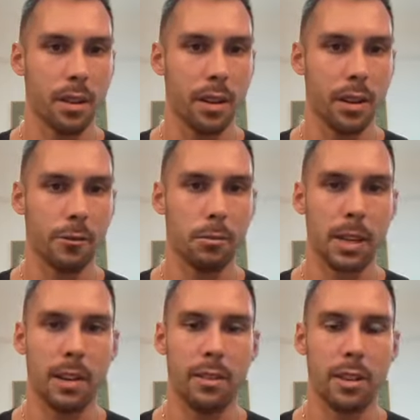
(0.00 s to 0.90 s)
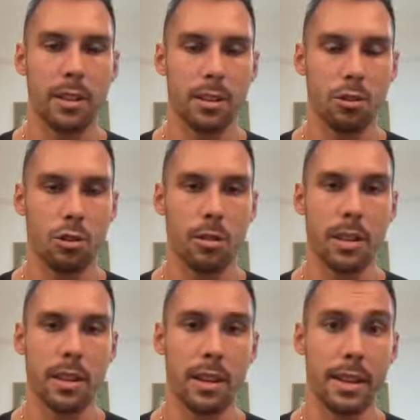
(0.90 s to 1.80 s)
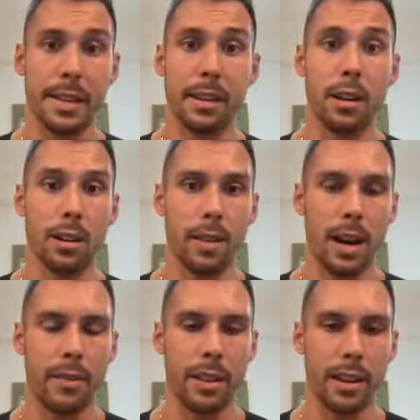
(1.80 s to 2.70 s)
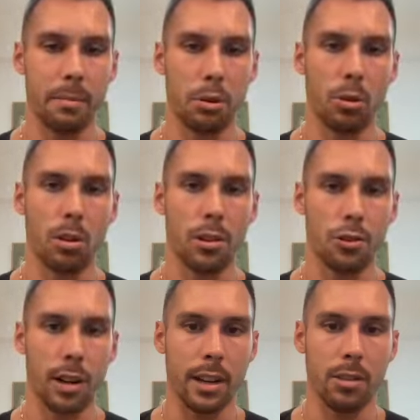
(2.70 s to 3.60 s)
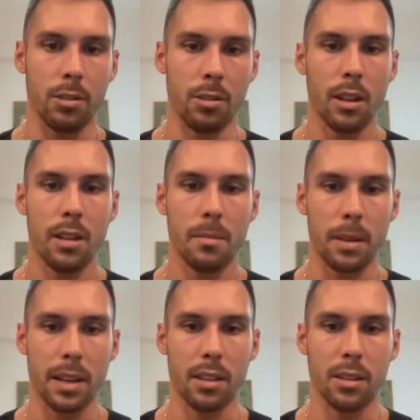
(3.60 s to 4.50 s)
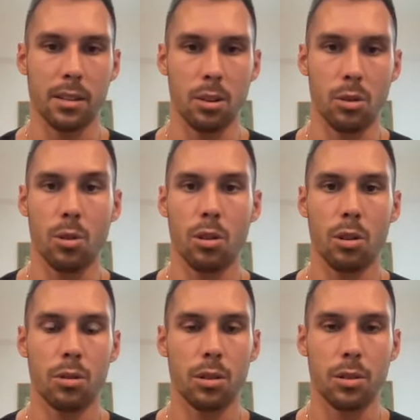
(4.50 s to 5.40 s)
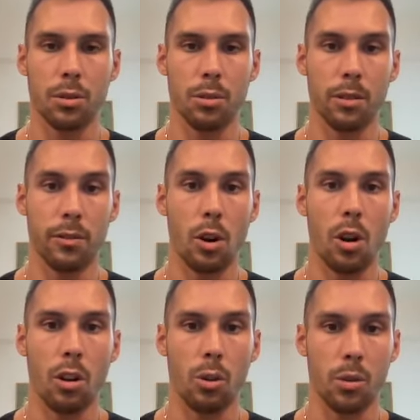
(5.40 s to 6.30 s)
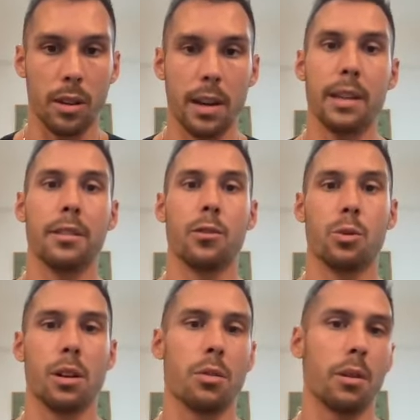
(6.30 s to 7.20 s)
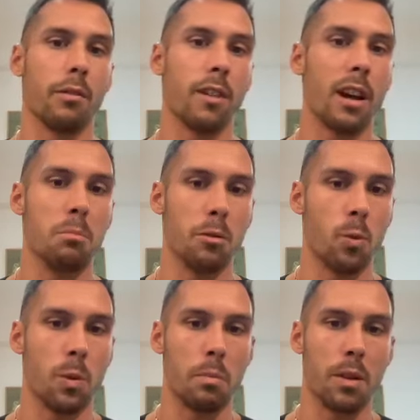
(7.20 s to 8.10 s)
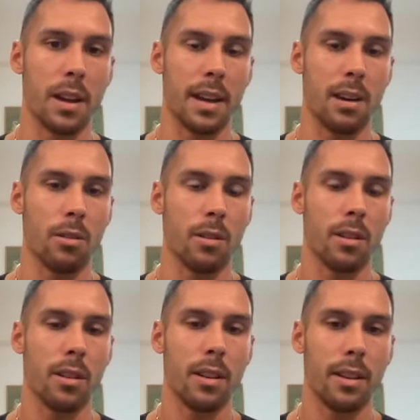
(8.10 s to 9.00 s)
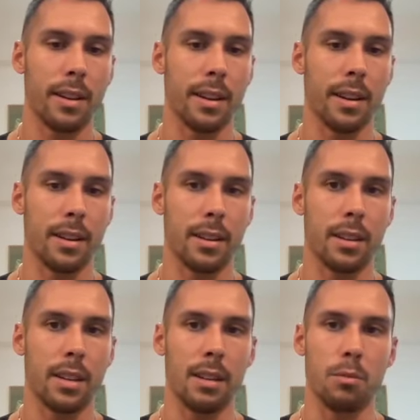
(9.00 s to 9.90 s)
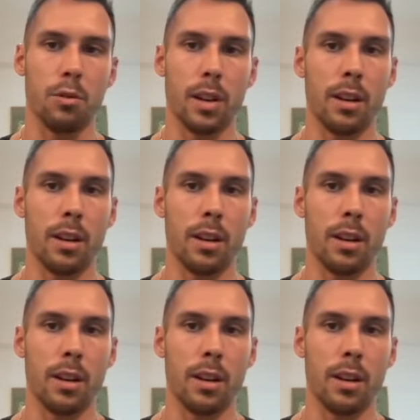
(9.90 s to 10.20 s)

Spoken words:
Here from Kevin, showing the idea of having that prolonged triangle, making this go closer to the fall or the end of 2025 before we break out and keep moving